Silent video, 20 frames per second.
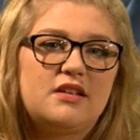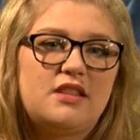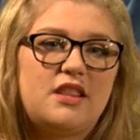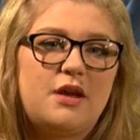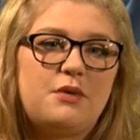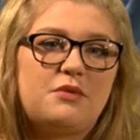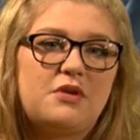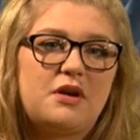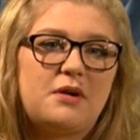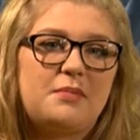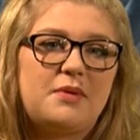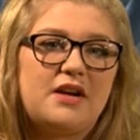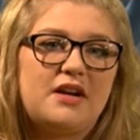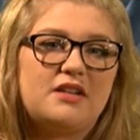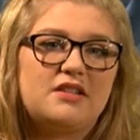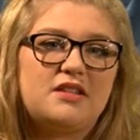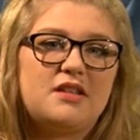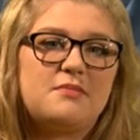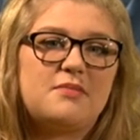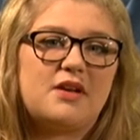They were
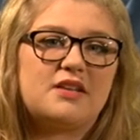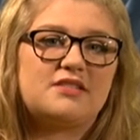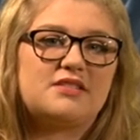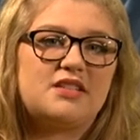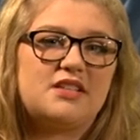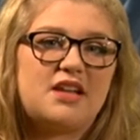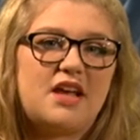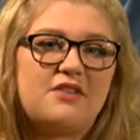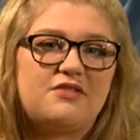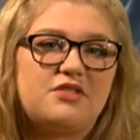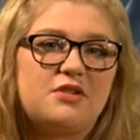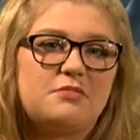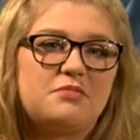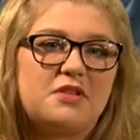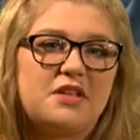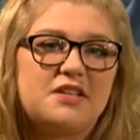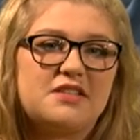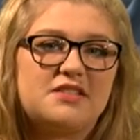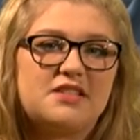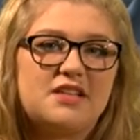apparently busted after
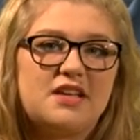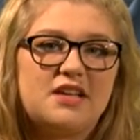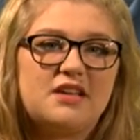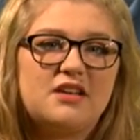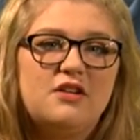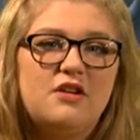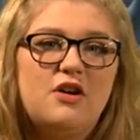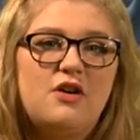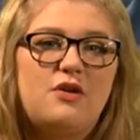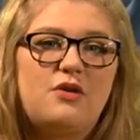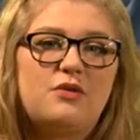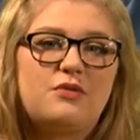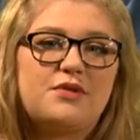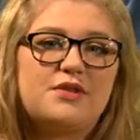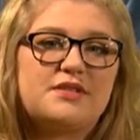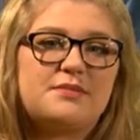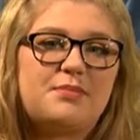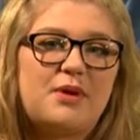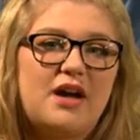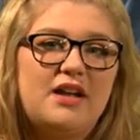placing or
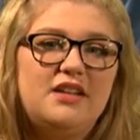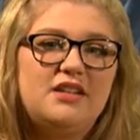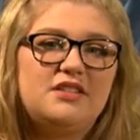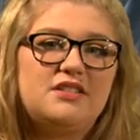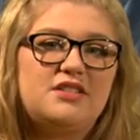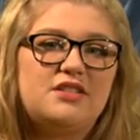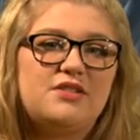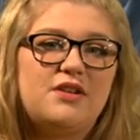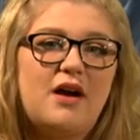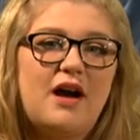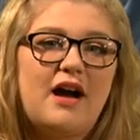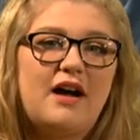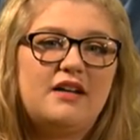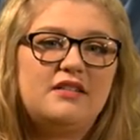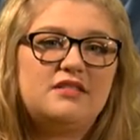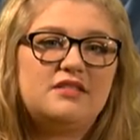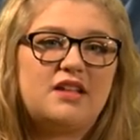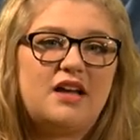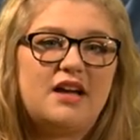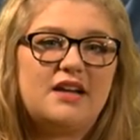responding to
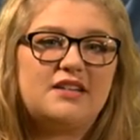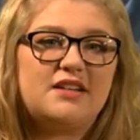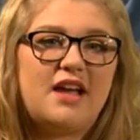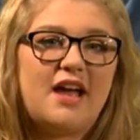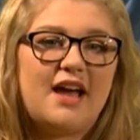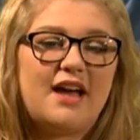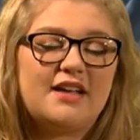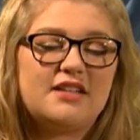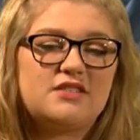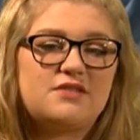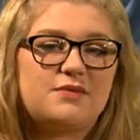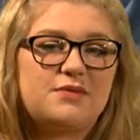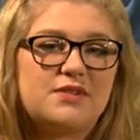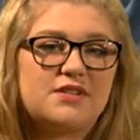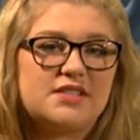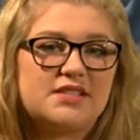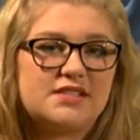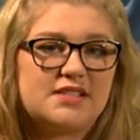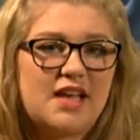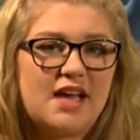online ads for
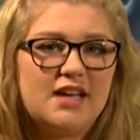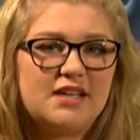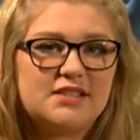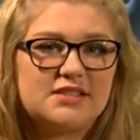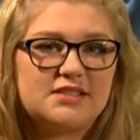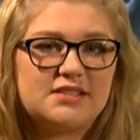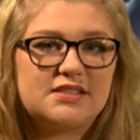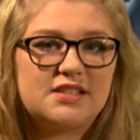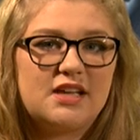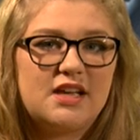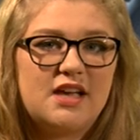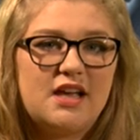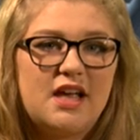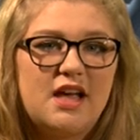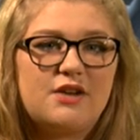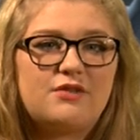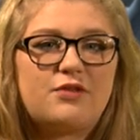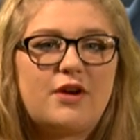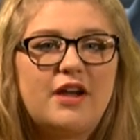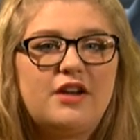sex,
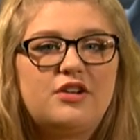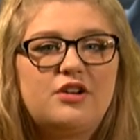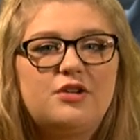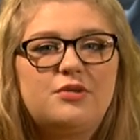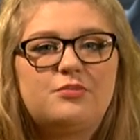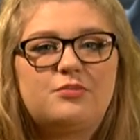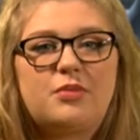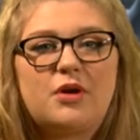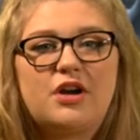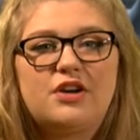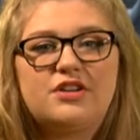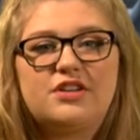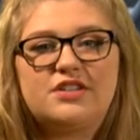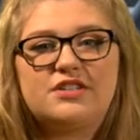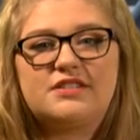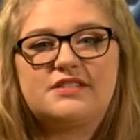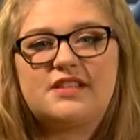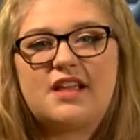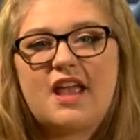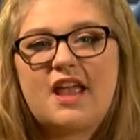and Reichert,
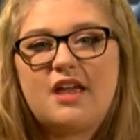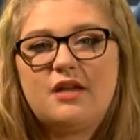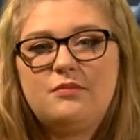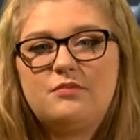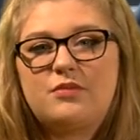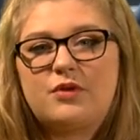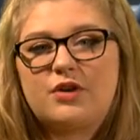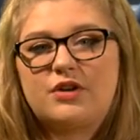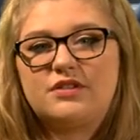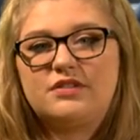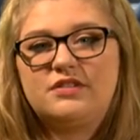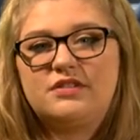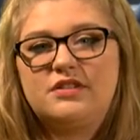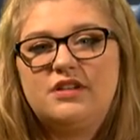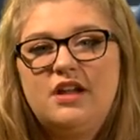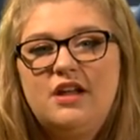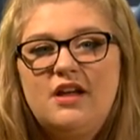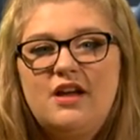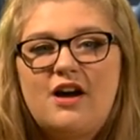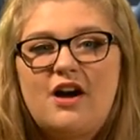Bartis, and Burton
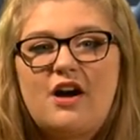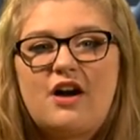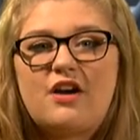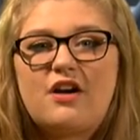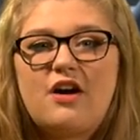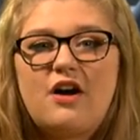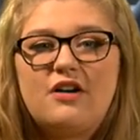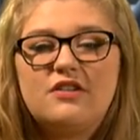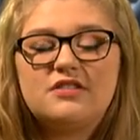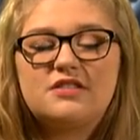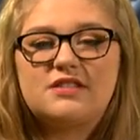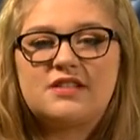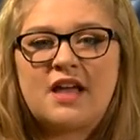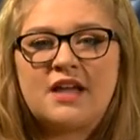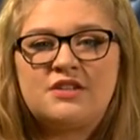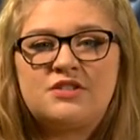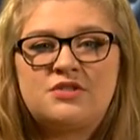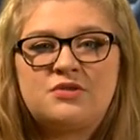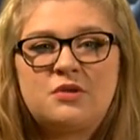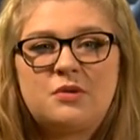are all
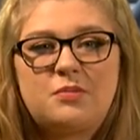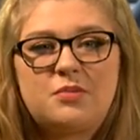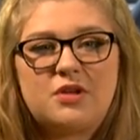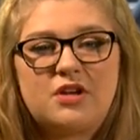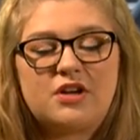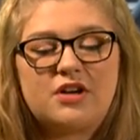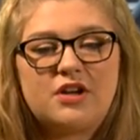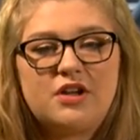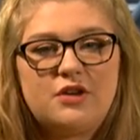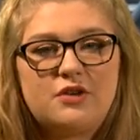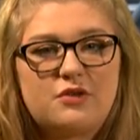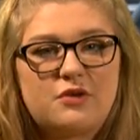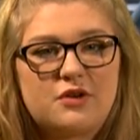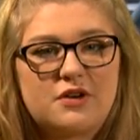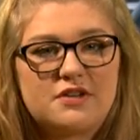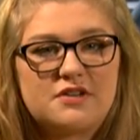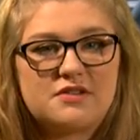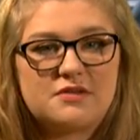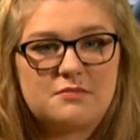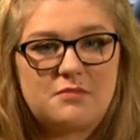said to appear in
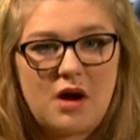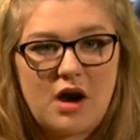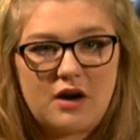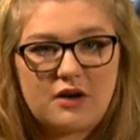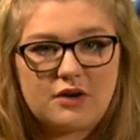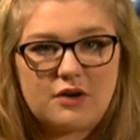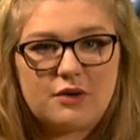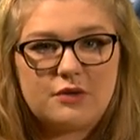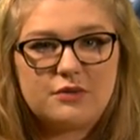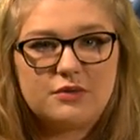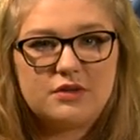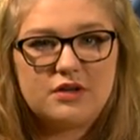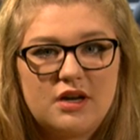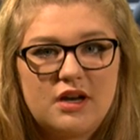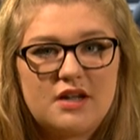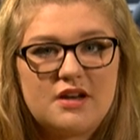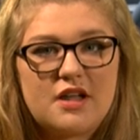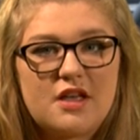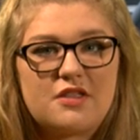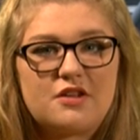court tomorrow.
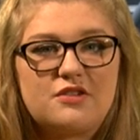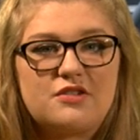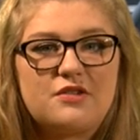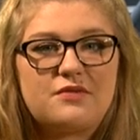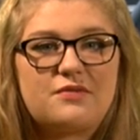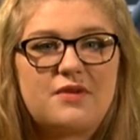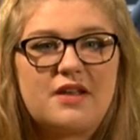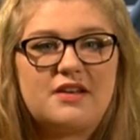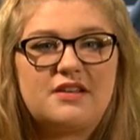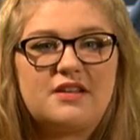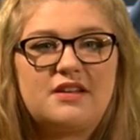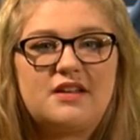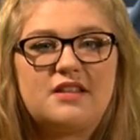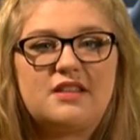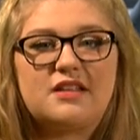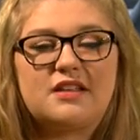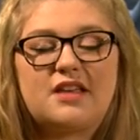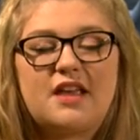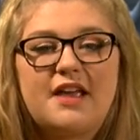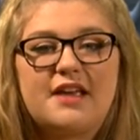Another defendant
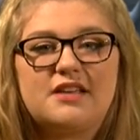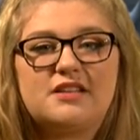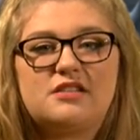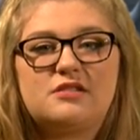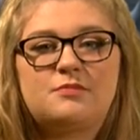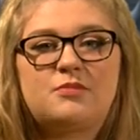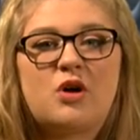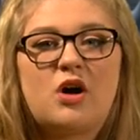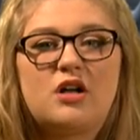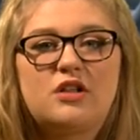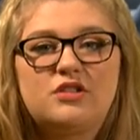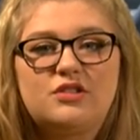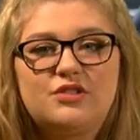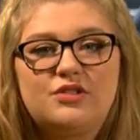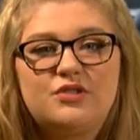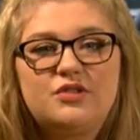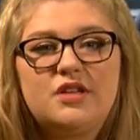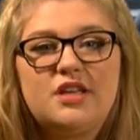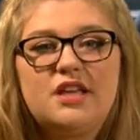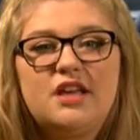in the case, Paul
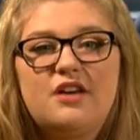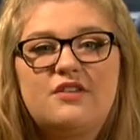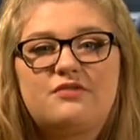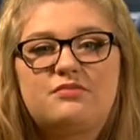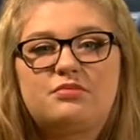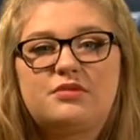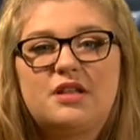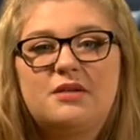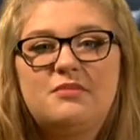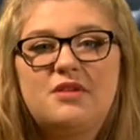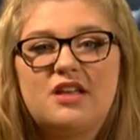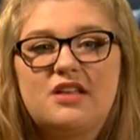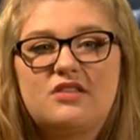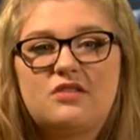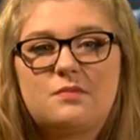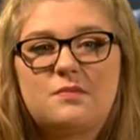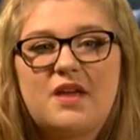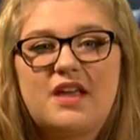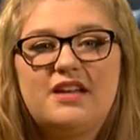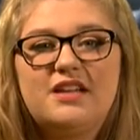Louis of
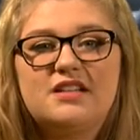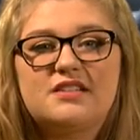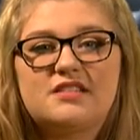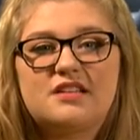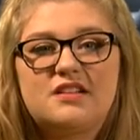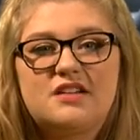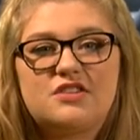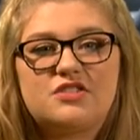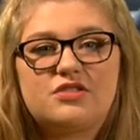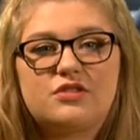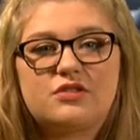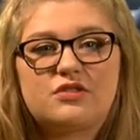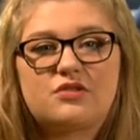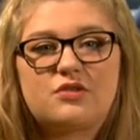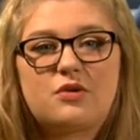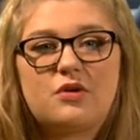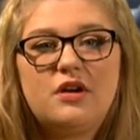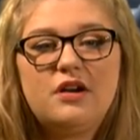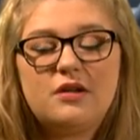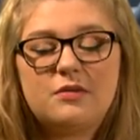Plymouth, made his initial
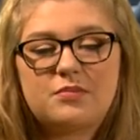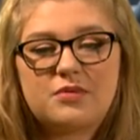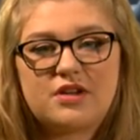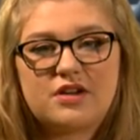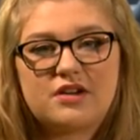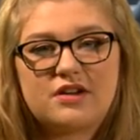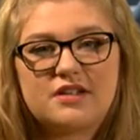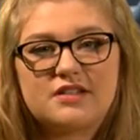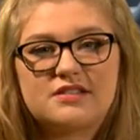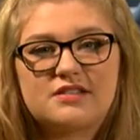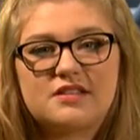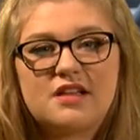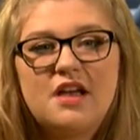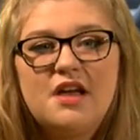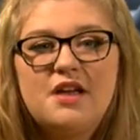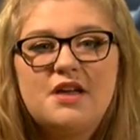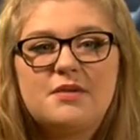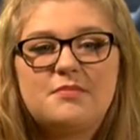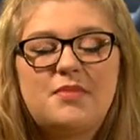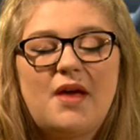court appearance
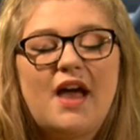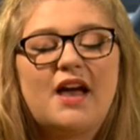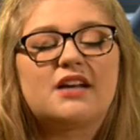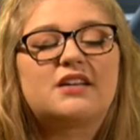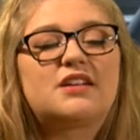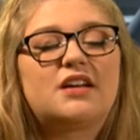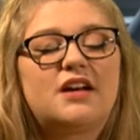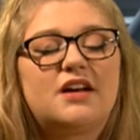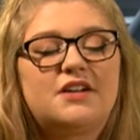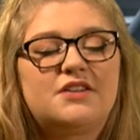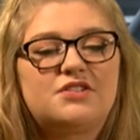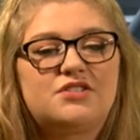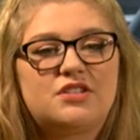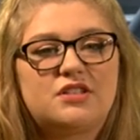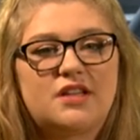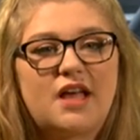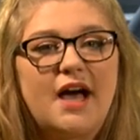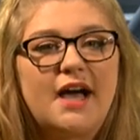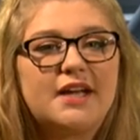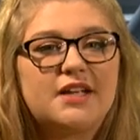back on
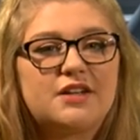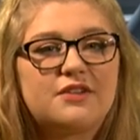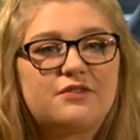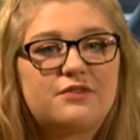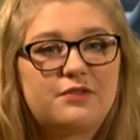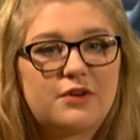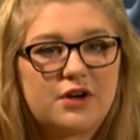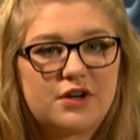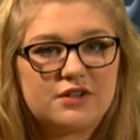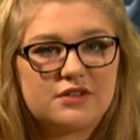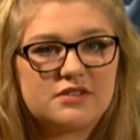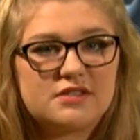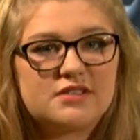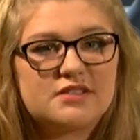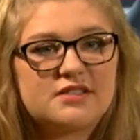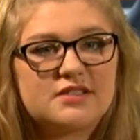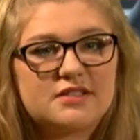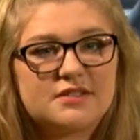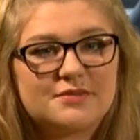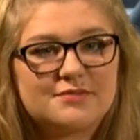July
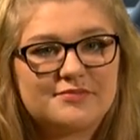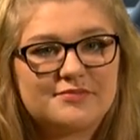1st.